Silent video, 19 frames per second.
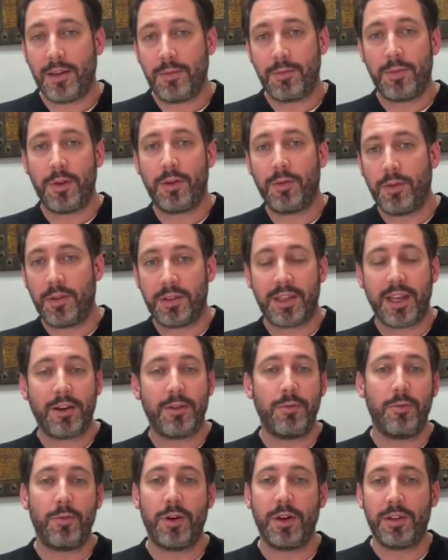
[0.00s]
And the
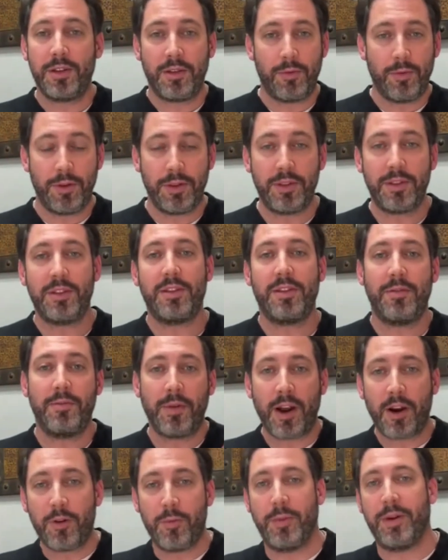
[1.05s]
second one was the
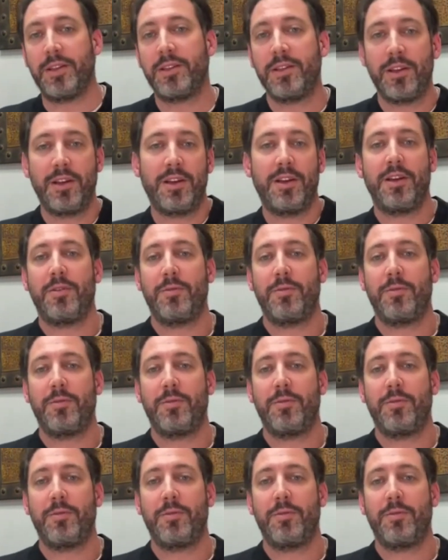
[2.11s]
environment.